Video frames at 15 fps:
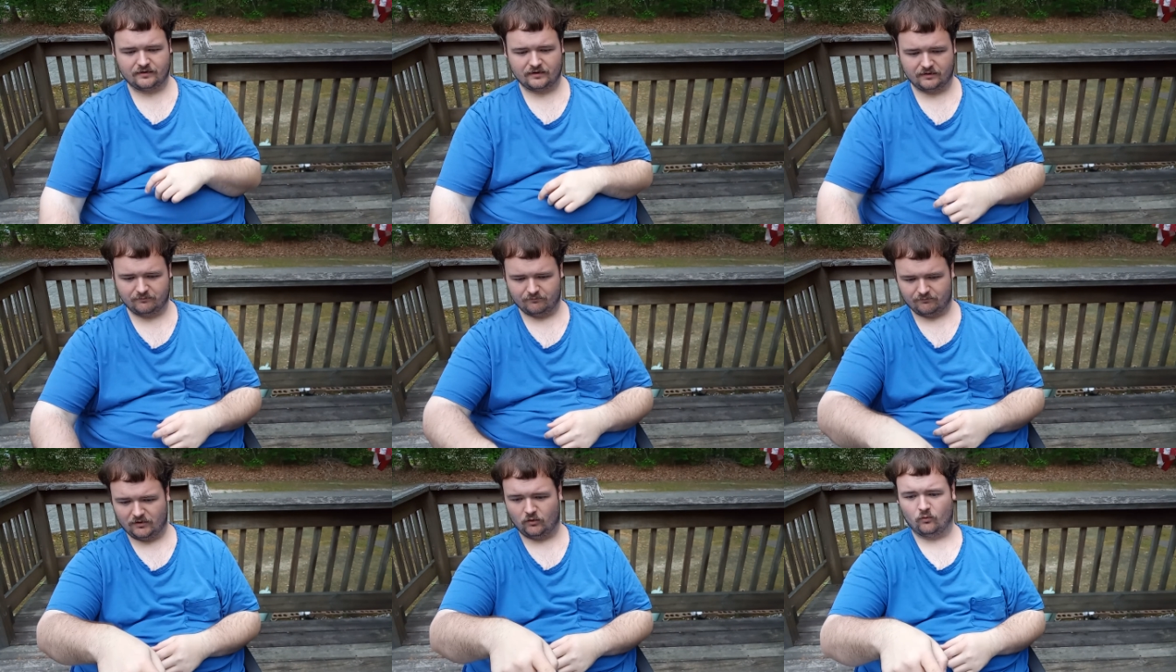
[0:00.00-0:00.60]
than
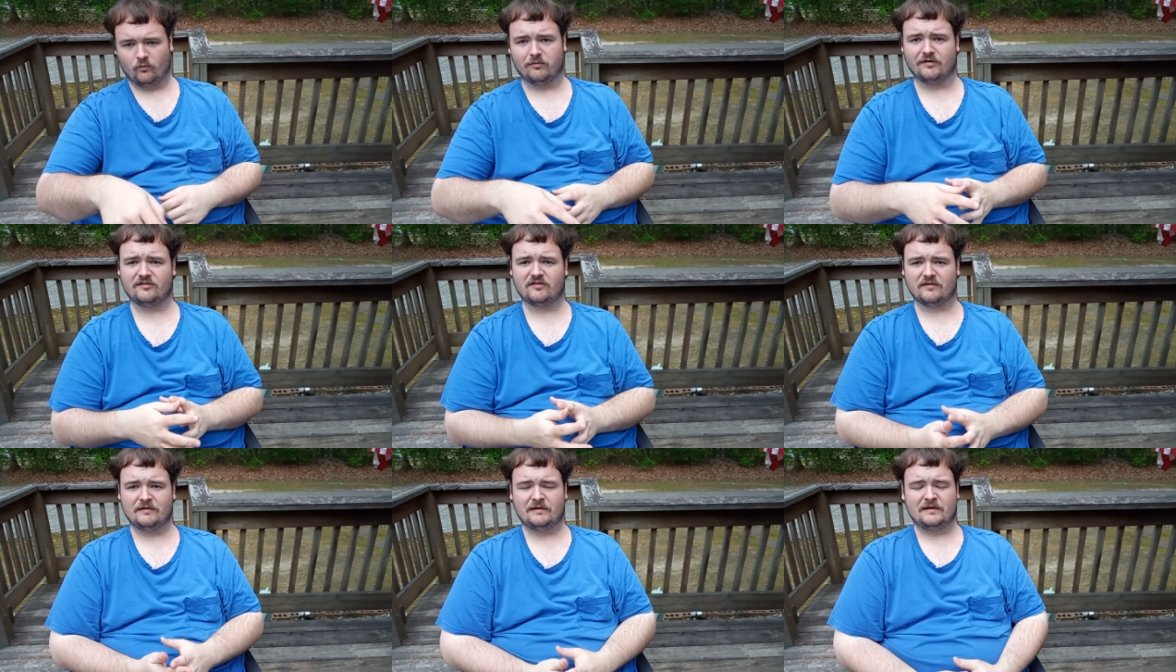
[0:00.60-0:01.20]
my old ones.
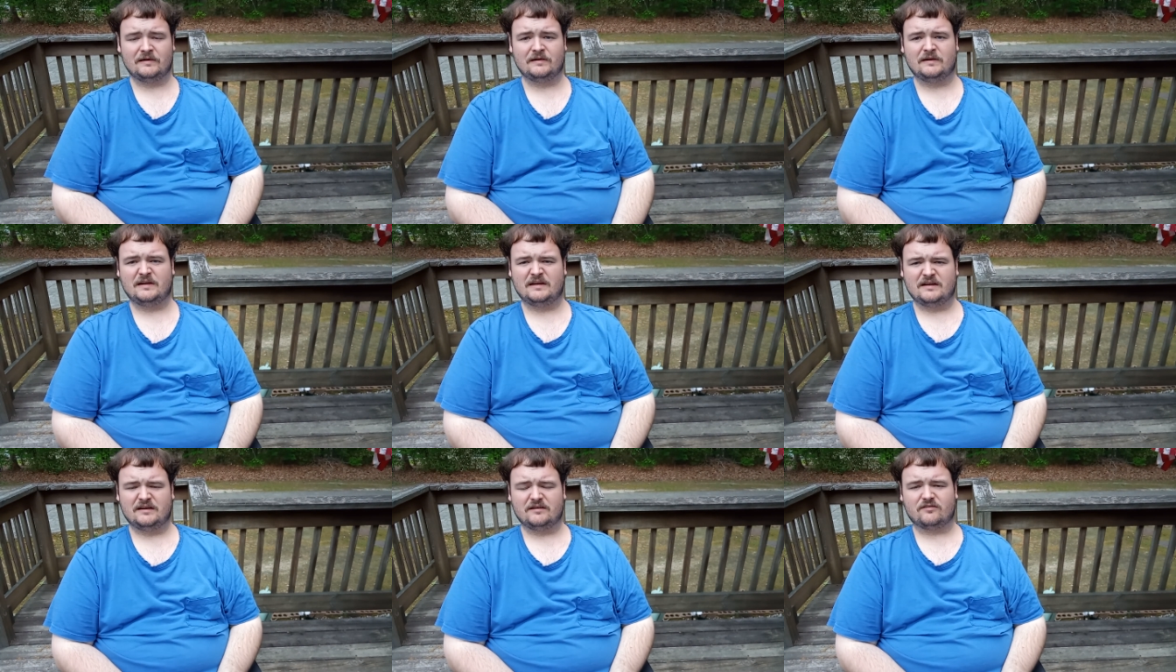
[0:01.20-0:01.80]

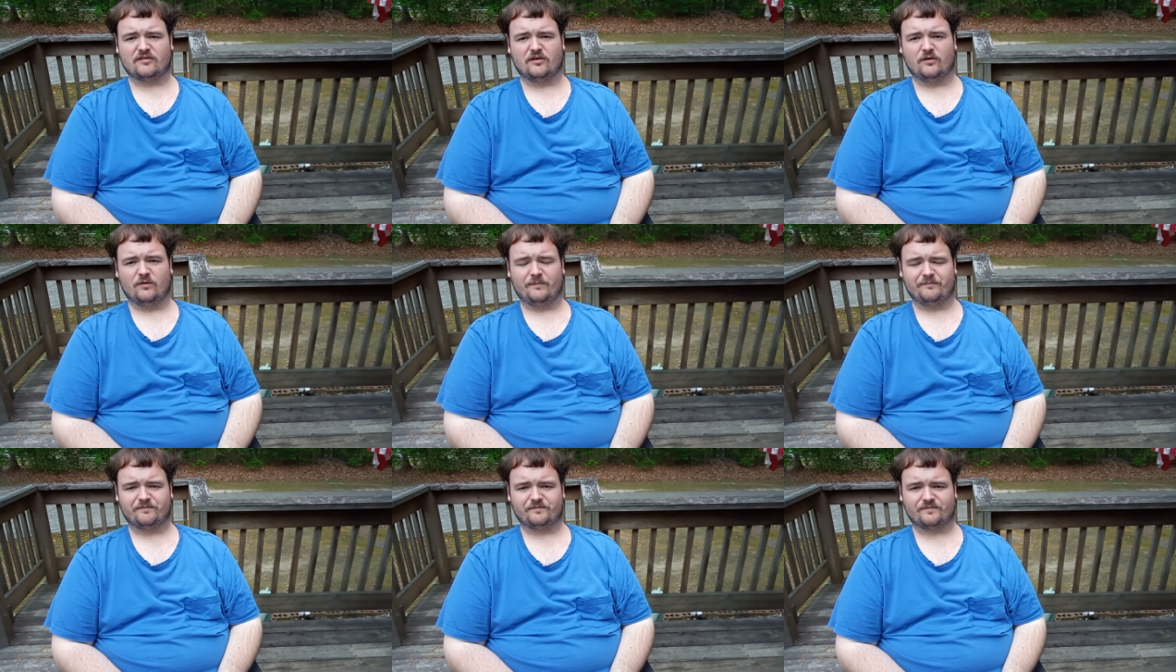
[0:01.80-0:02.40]
So
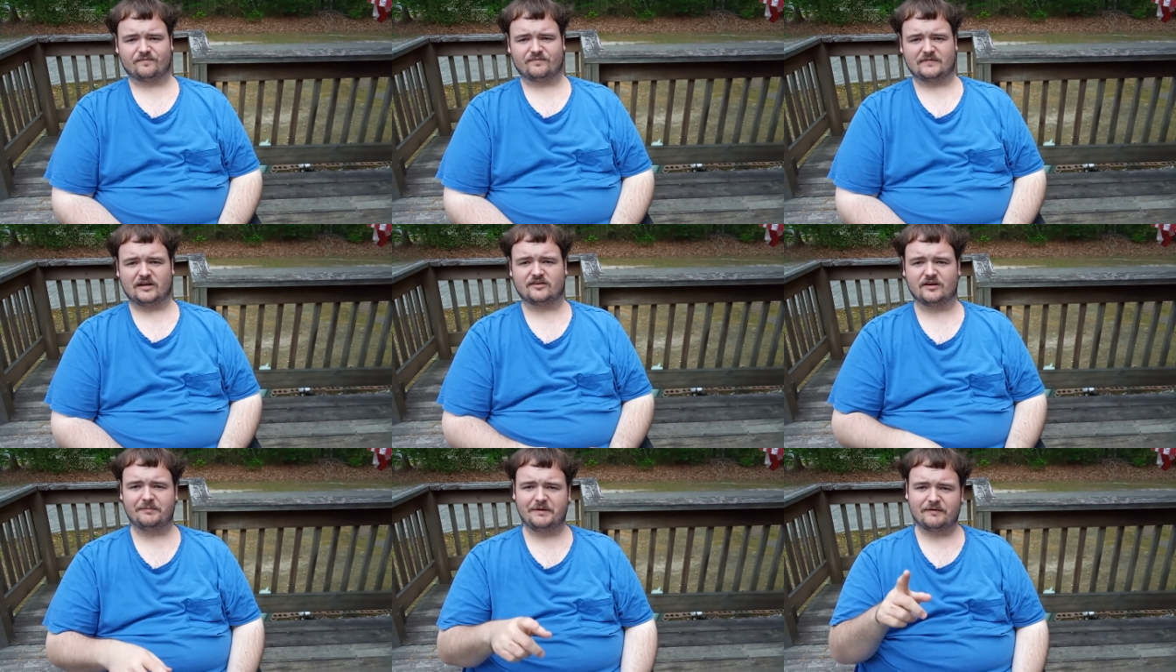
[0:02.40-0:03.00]
that's
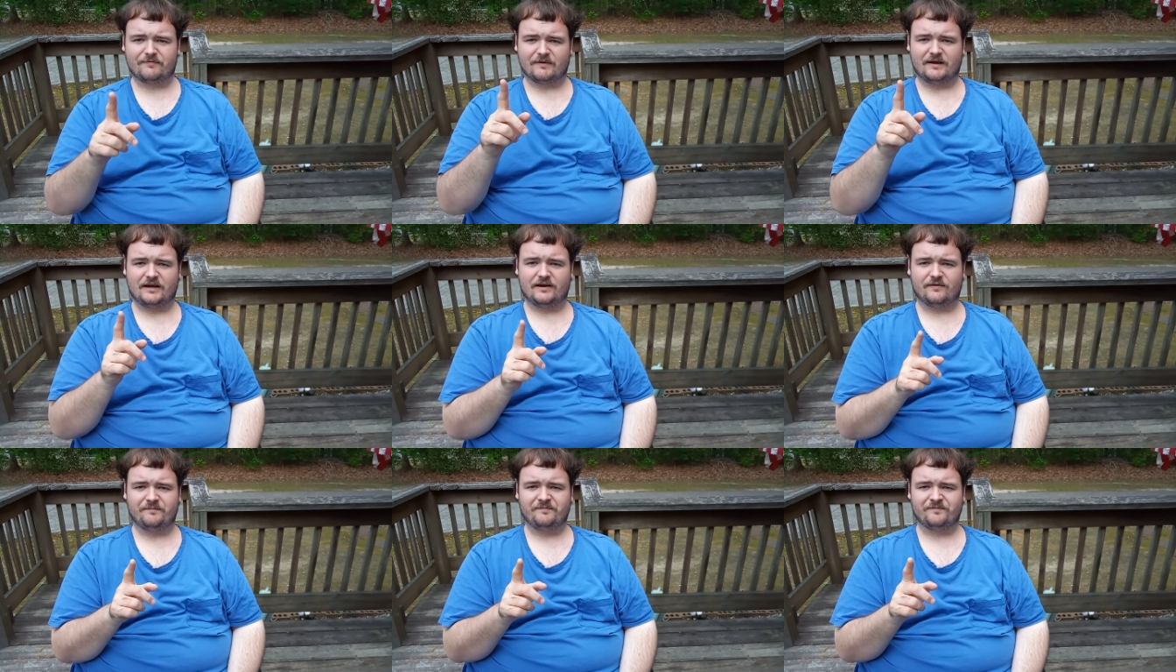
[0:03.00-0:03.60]
going to be it for
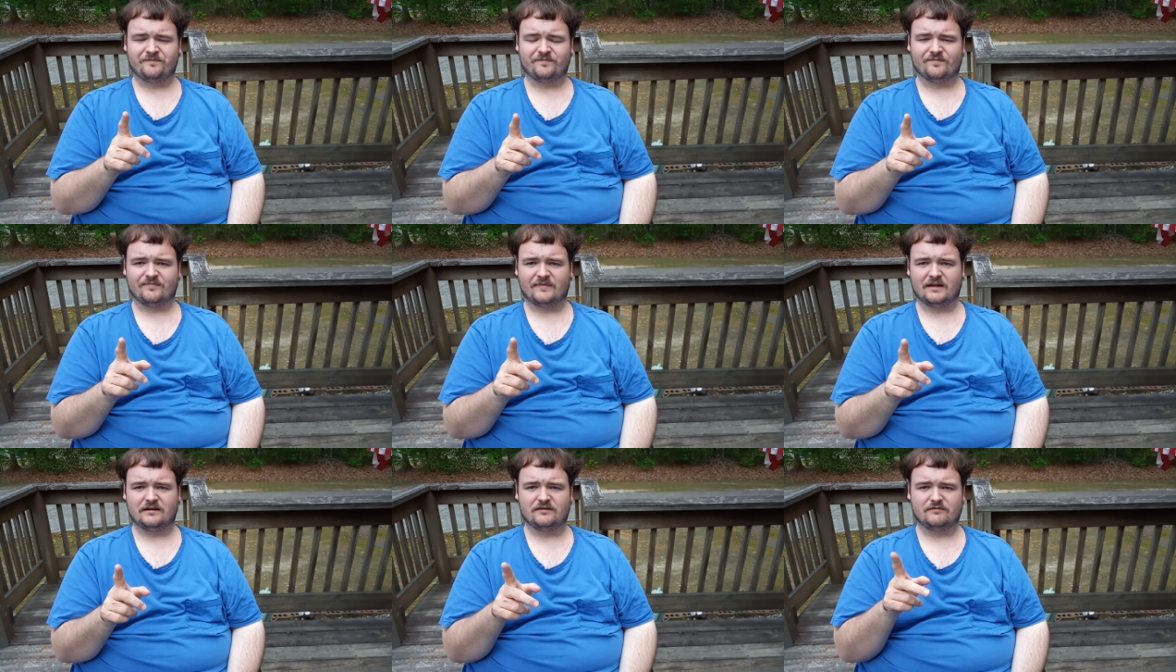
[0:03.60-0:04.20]
now.
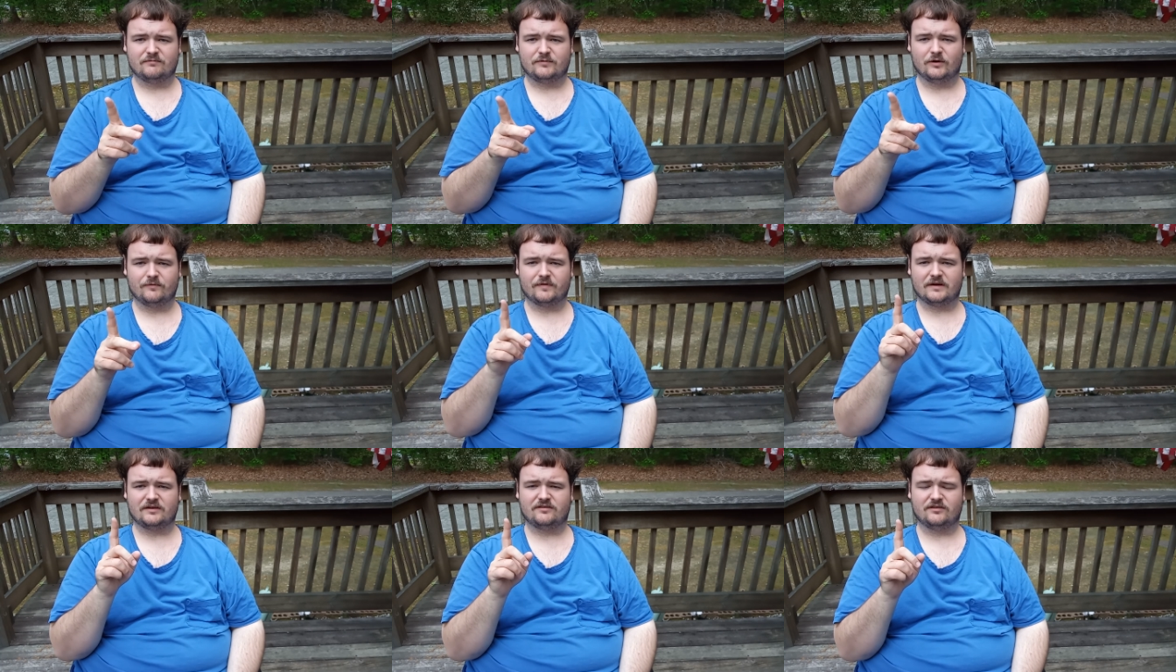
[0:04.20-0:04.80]
Don't
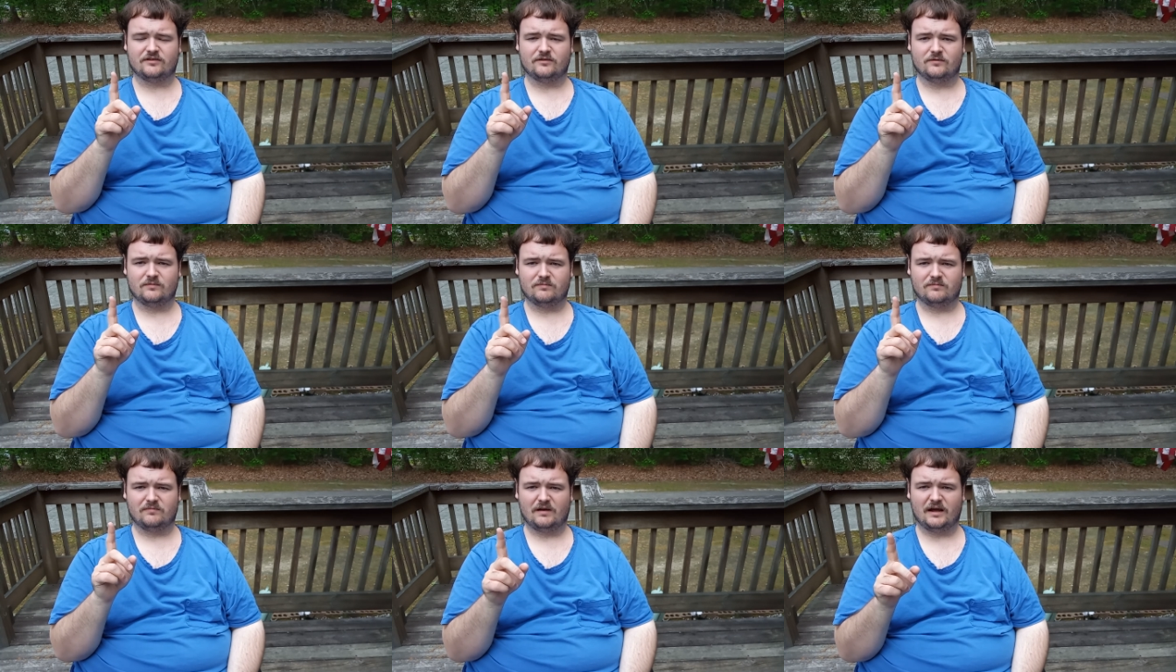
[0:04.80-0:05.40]
forget to
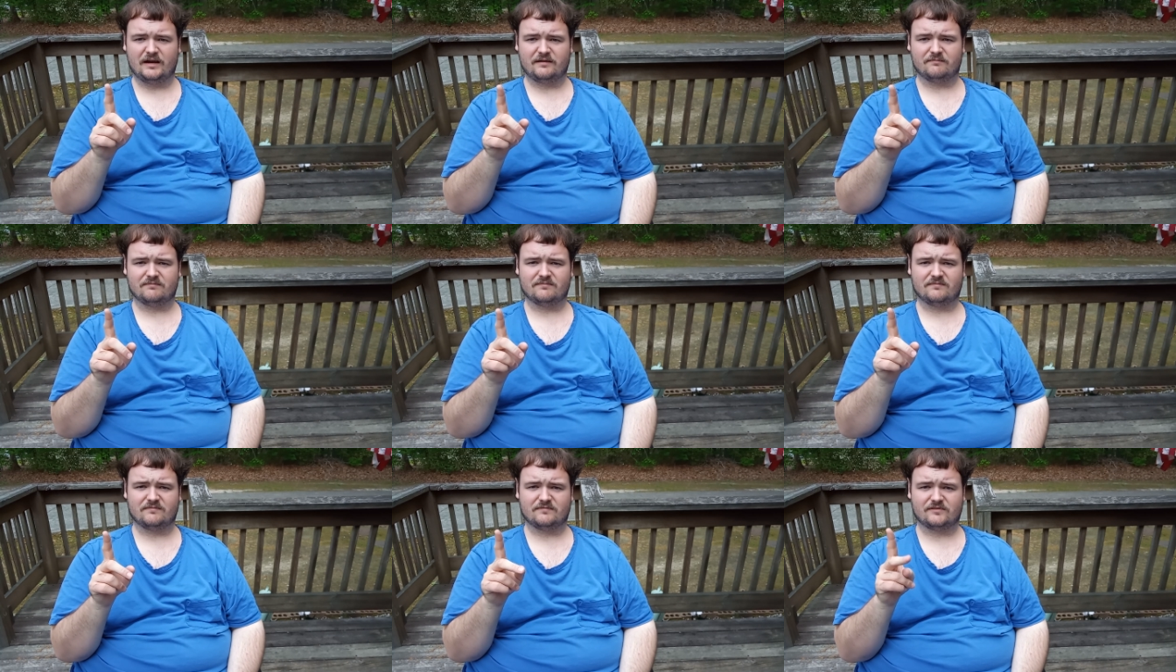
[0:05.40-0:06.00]
like,
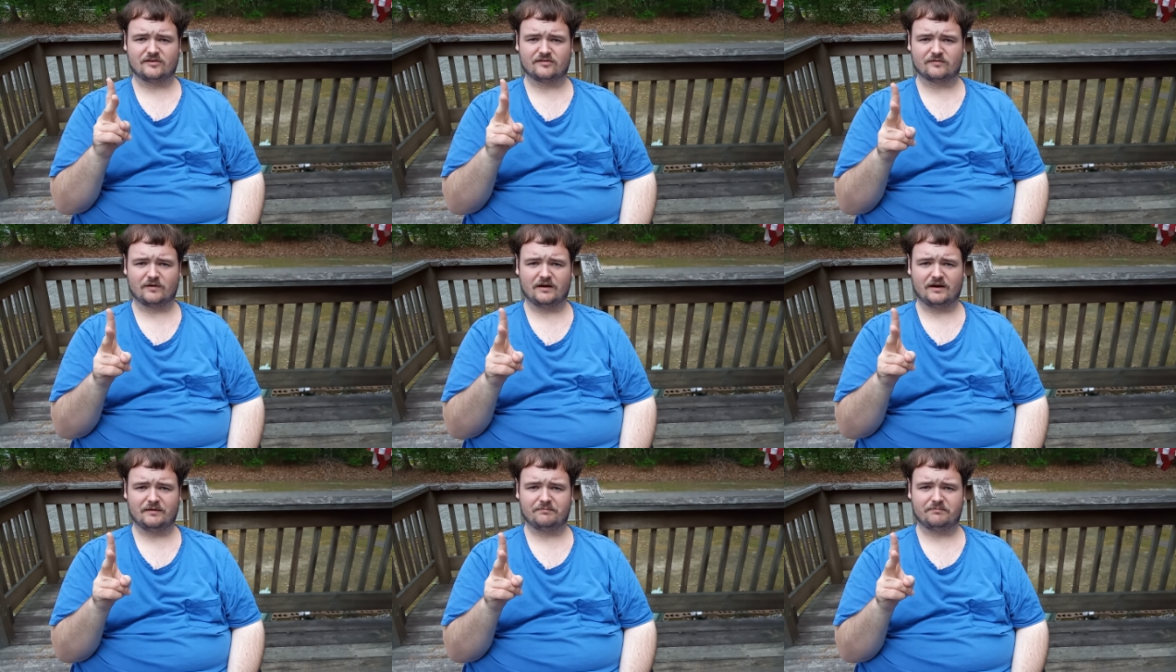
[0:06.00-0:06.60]

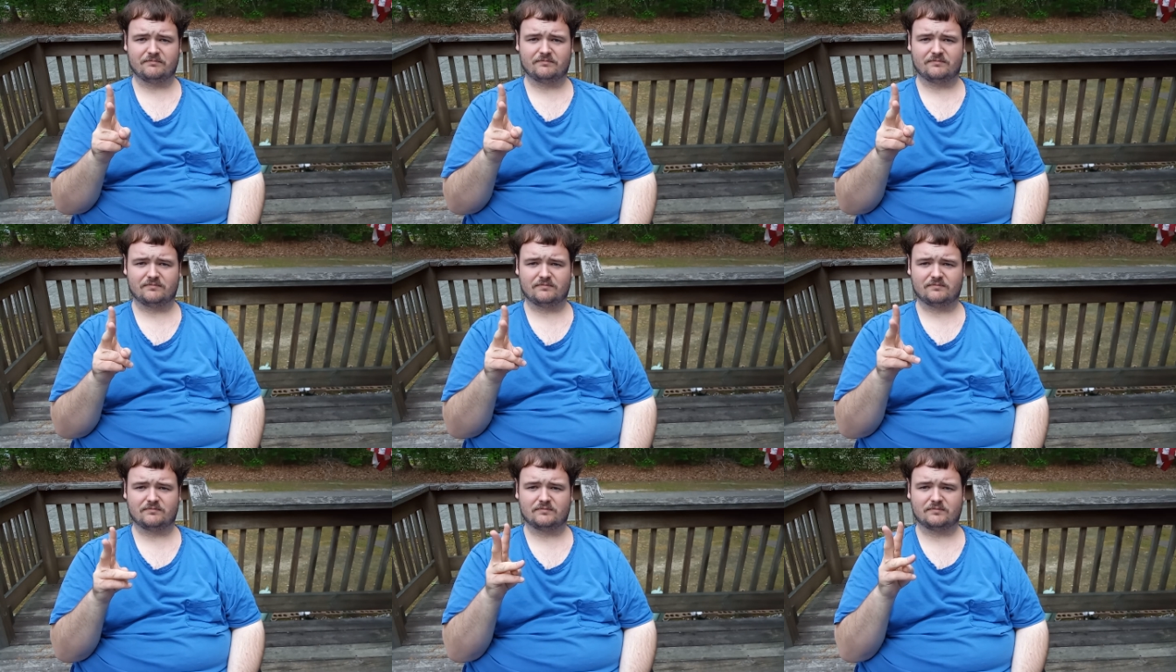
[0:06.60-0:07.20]
subscribe,
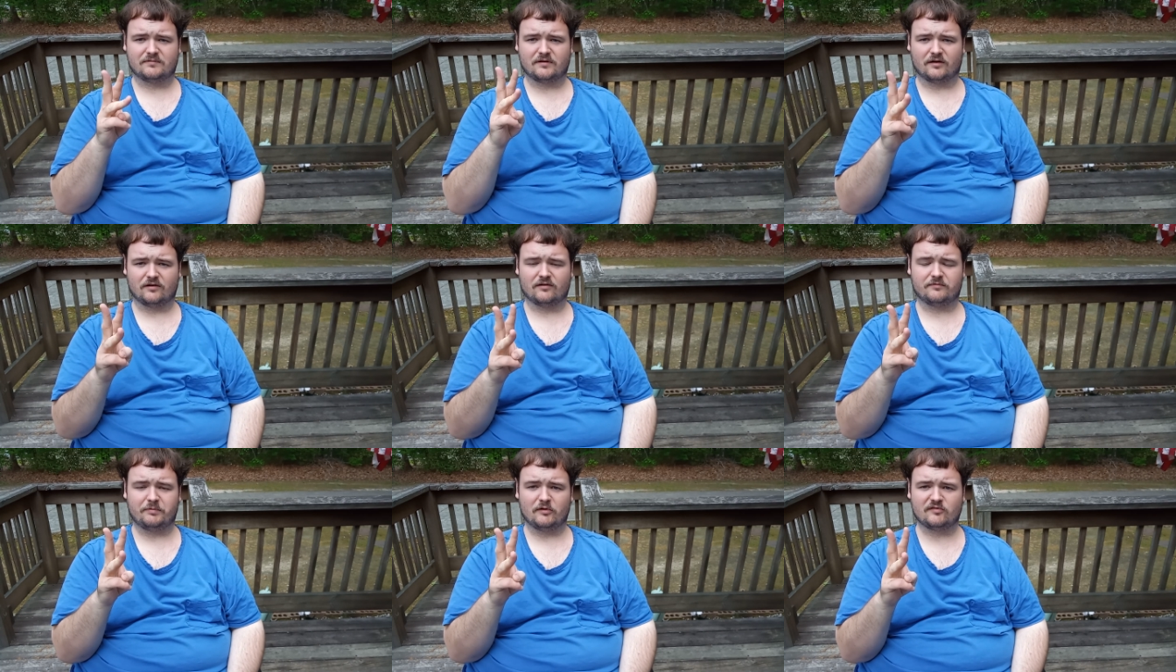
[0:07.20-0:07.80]
turn on
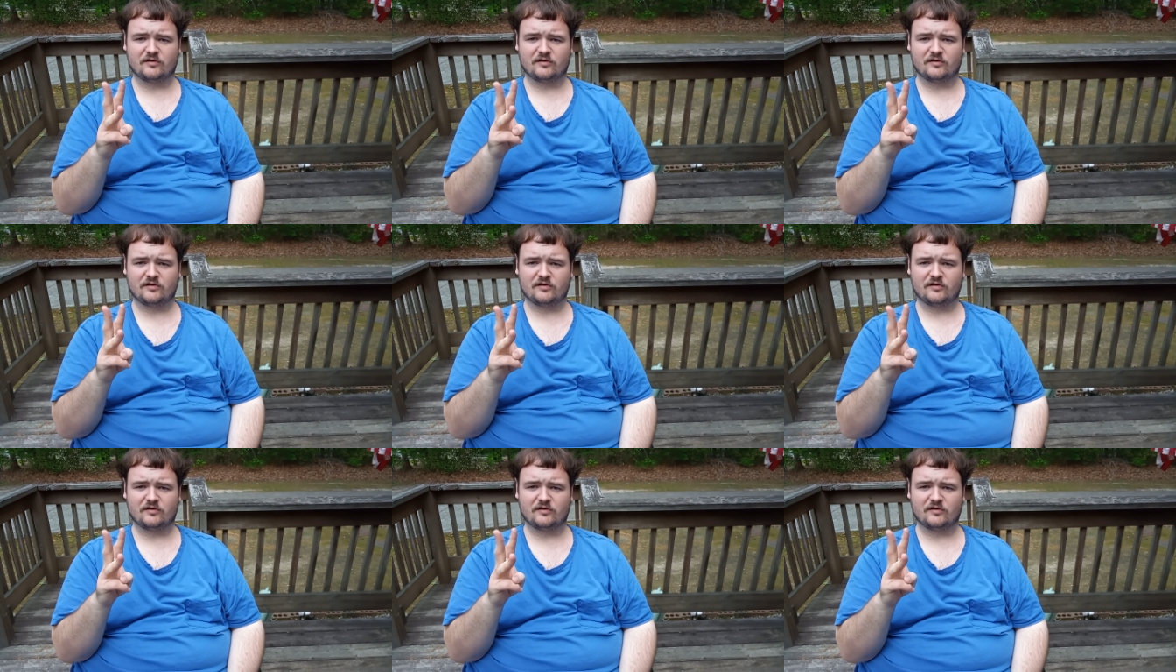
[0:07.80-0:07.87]
those post